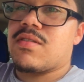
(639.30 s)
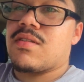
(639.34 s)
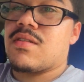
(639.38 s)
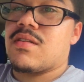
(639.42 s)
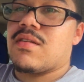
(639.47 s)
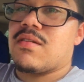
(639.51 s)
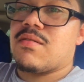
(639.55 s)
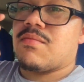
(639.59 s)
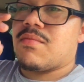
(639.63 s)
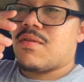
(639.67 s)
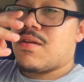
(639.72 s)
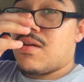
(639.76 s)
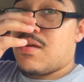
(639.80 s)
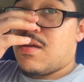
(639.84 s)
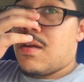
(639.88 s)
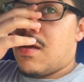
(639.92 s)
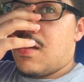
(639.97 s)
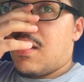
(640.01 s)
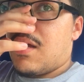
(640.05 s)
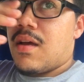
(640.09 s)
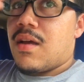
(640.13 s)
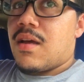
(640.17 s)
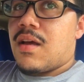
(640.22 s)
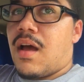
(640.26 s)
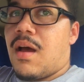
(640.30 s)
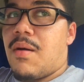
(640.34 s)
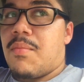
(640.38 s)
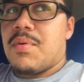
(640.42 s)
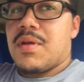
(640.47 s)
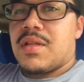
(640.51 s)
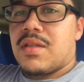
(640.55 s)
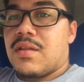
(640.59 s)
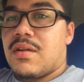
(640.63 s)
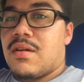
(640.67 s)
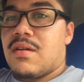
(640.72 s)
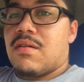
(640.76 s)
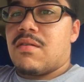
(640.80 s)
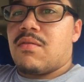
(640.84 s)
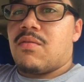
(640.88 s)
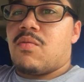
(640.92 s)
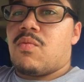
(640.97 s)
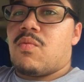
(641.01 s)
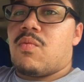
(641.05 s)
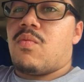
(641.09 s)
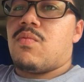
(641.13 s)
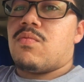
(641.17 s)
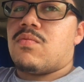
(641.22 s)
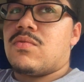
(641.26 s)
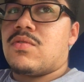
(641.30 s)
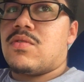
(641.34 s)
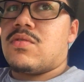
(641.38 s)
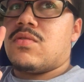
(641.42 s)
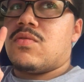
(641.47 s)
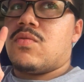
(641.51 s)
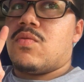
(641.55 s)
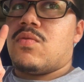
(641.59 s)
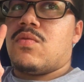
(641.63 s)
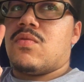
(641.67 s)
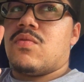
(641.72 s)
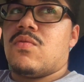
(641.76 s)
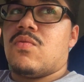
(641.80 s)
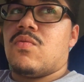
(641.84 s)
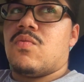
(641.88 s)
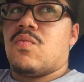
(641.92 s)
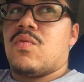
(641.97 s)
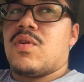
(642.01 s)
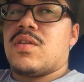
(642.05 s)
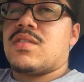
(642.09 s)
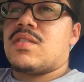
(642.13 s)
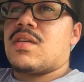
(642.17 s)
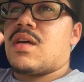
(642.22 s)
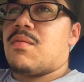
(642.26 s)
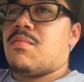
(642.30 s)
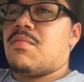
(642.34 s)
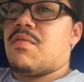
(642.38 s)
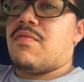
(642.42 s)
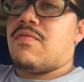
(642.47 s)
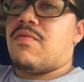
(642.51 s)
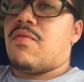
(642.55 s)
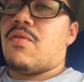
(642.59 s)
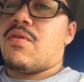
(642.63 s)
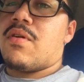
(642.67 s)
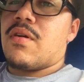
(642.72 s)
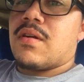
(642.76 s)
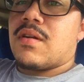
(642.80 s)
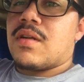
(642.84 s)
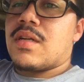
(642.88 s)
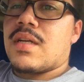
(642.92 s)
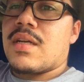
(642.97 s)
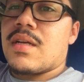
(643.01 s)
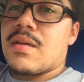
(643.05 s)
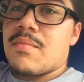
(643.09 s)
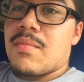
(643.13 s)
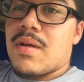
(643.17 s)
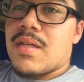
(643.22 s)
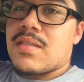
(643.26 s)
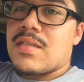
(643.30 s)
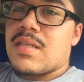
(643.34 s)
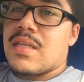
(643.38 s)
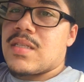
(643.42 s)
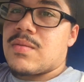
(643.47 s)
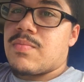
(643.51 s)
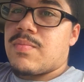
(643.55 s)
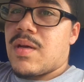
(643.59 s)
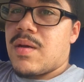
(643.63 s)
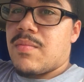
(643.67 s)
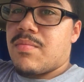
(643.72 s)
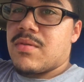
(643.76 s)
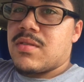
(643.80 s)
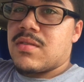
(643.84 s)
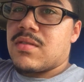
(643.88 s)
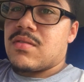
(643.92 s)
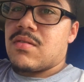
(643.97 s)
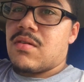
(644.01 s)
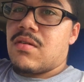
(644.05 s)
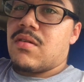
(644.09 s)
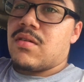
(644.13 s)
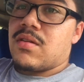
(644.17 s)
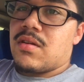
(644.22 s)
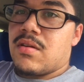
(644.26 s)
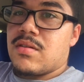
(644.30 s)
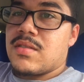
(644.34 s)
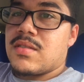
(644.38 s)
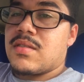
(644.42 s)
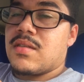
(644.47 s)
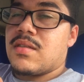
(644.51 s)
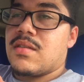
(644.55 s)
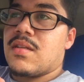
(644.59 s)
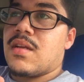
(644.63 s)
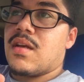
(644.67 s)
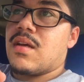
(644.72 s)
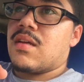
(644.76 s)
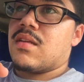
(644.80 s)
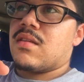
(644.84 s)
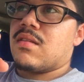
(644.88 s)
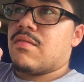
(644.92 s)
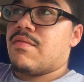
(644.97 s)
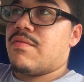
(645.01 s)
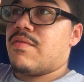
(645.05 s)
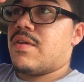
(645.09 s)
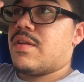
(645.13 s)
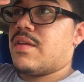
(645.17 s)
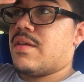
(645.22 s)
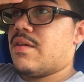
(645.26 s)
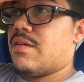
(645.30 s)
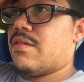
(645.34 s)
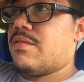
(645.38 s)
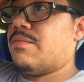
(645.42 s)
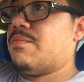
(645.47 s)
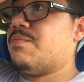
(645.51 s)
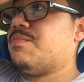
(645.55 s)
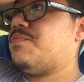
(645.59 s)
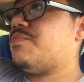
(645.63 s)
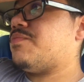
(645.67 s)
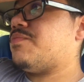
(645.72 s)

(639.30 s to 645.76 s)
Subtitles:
to them. I've been there one time before to get my test pipe installed. Y'all seen that in the video,